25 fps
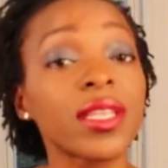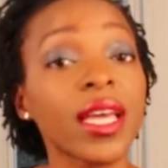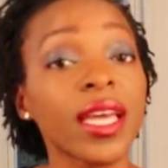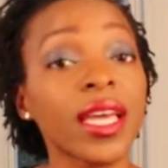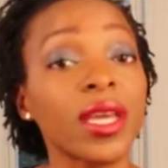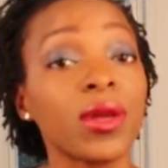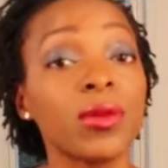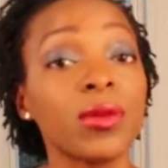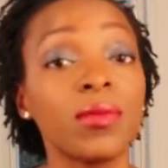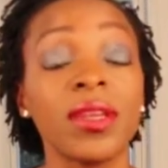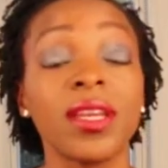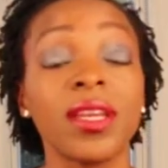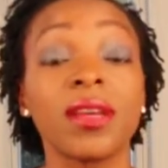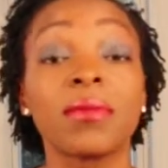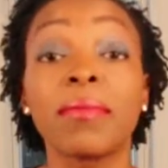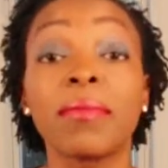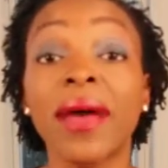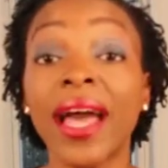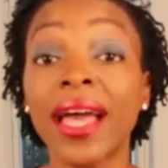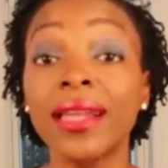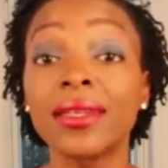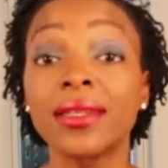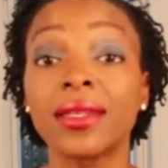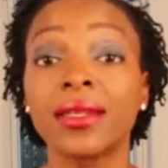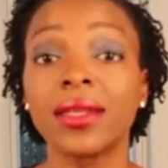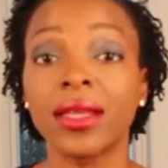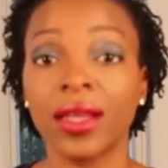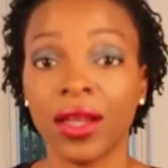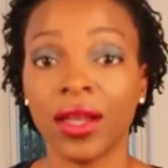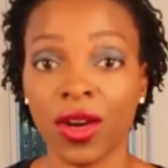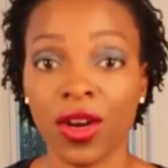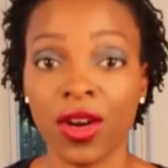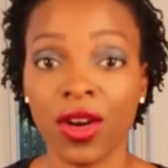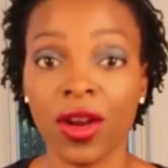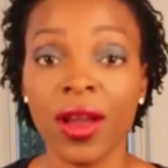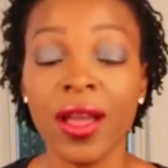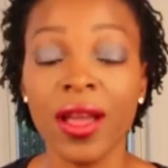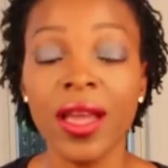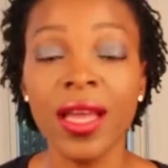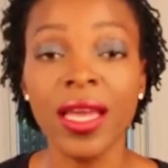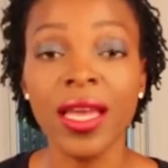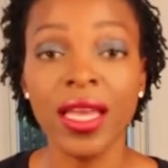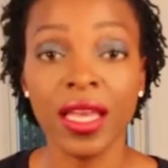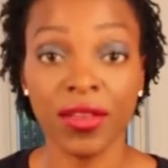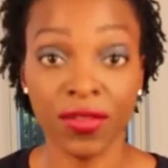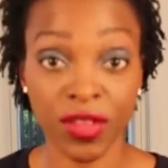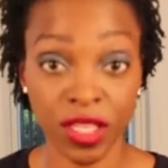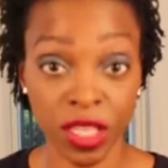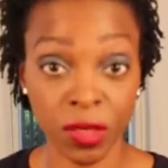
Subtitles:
like he'll be abandoning her if,